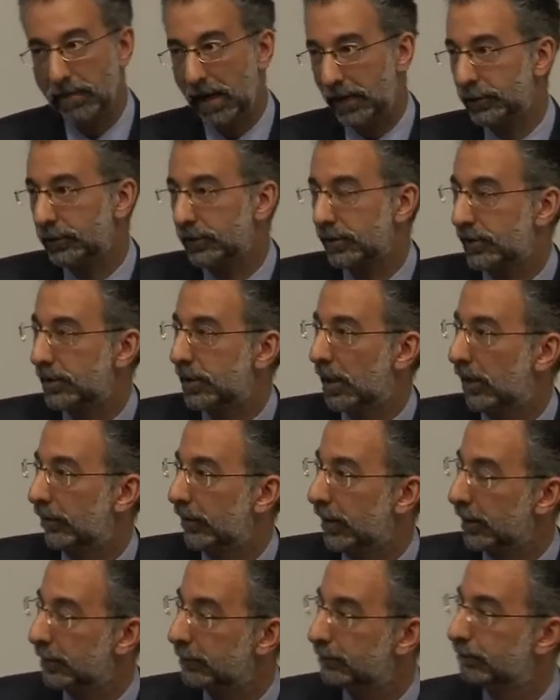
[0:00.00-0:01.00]
imagine the
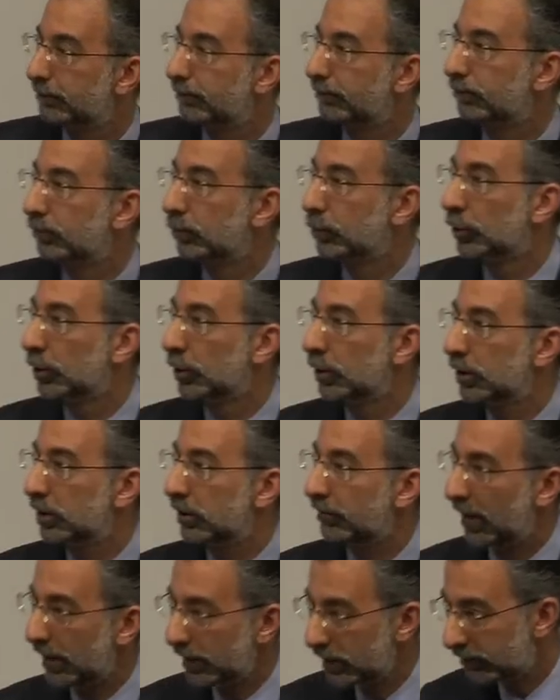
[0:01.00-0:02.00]
scenario.
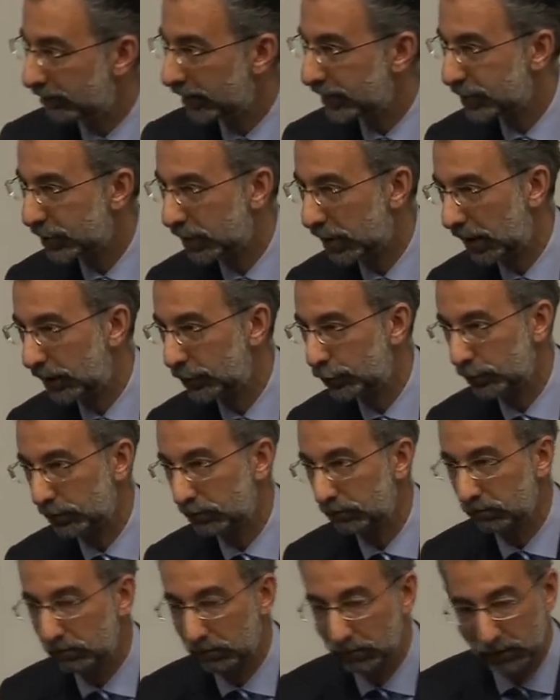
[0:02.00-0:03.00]
You've had an
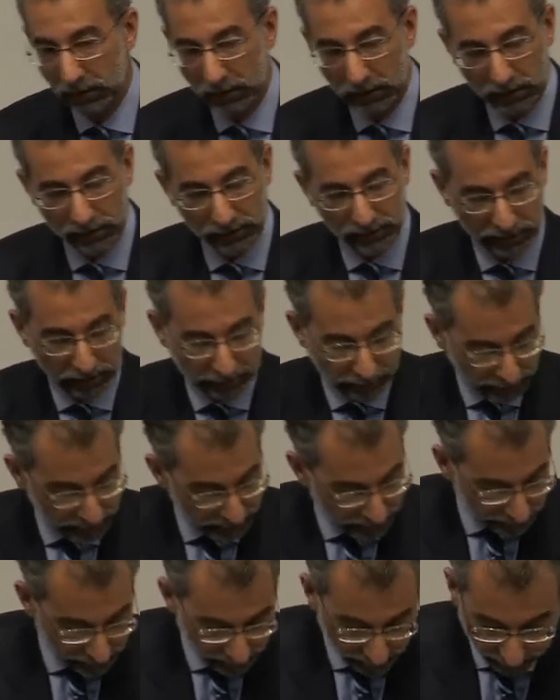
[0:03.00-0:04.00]
investigation. C P
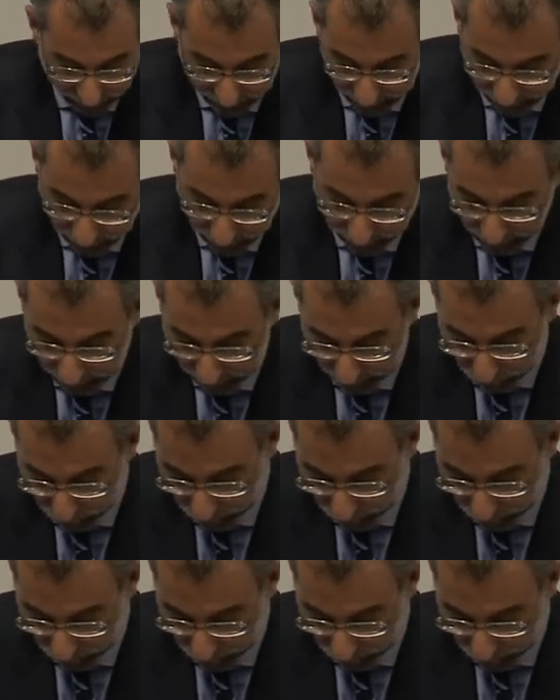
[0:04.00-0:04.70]
S have decided there's going to be no